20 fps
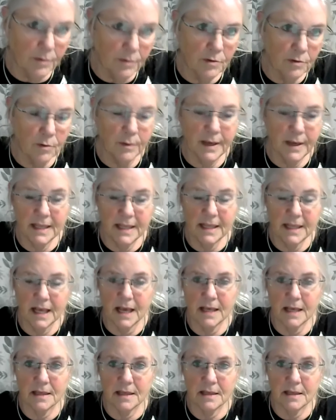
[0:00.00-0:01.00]
So he
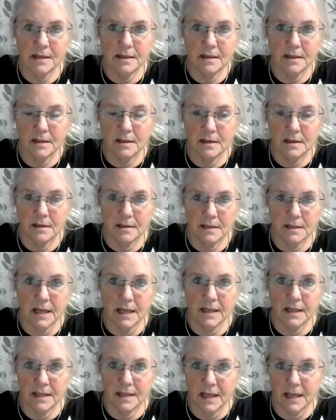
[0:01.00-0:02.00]
says, the
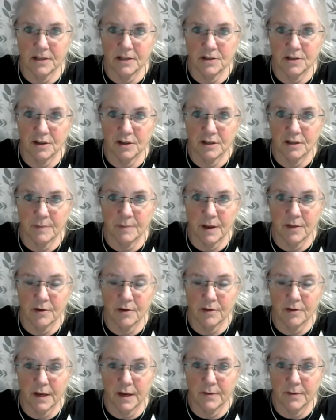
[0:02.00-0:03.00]
son says to his
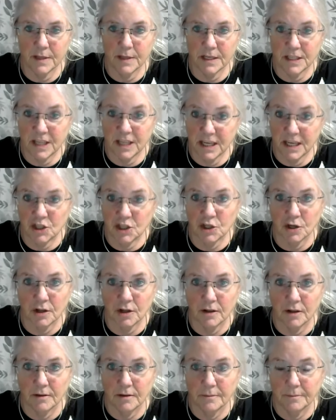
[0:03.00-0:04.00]
mother that it was
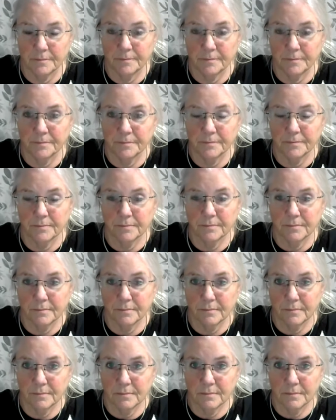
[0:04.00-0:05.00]
intentional.
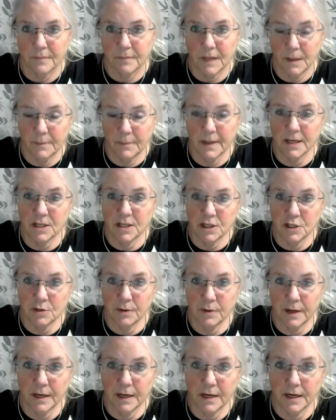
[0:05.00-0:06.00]
He meant to
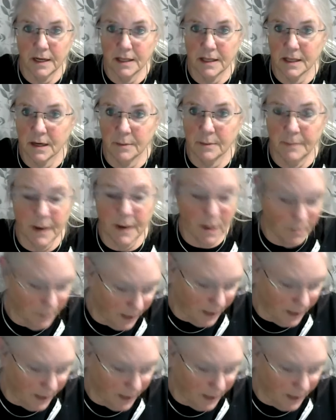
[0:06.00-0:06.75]
do it. He's in a better